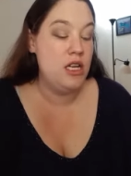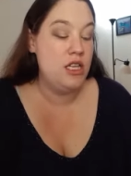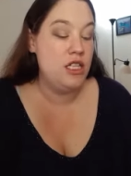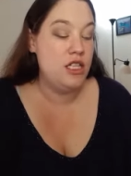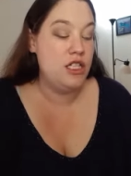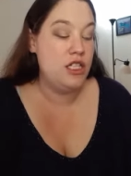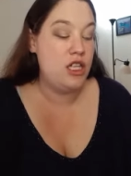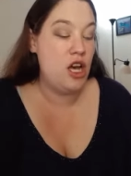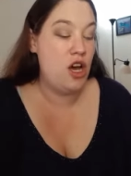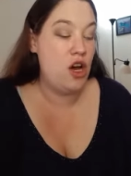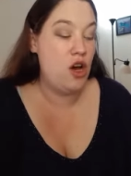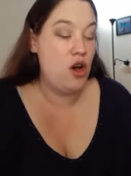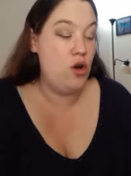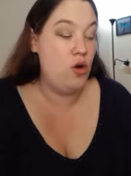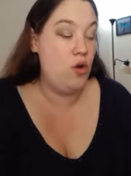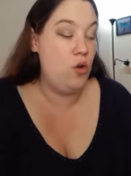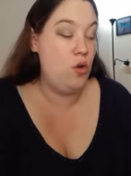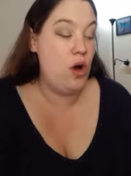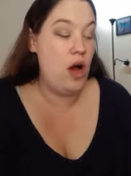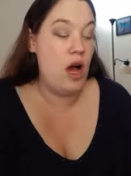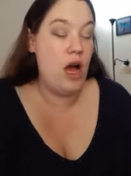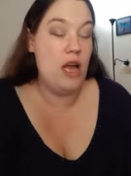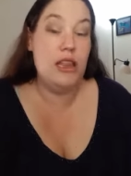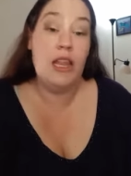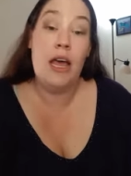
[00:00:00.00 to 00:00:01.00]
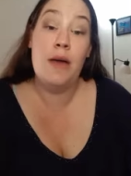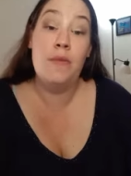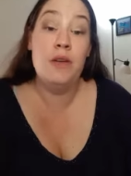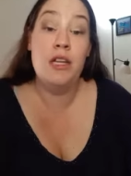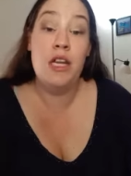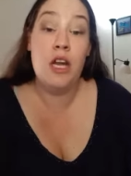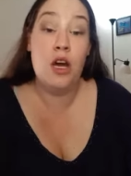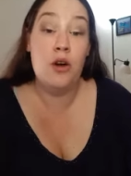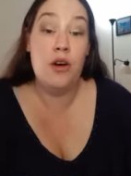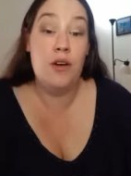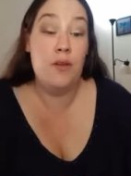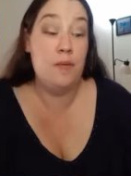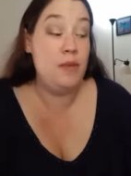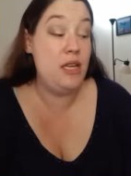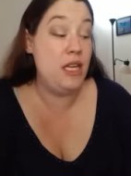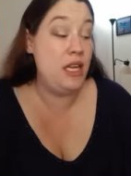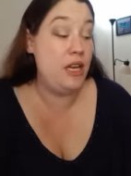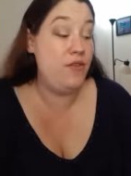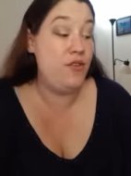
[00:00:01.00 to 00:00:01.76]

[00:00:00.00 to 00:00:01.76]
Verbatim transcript: So uh, let me know, I mean,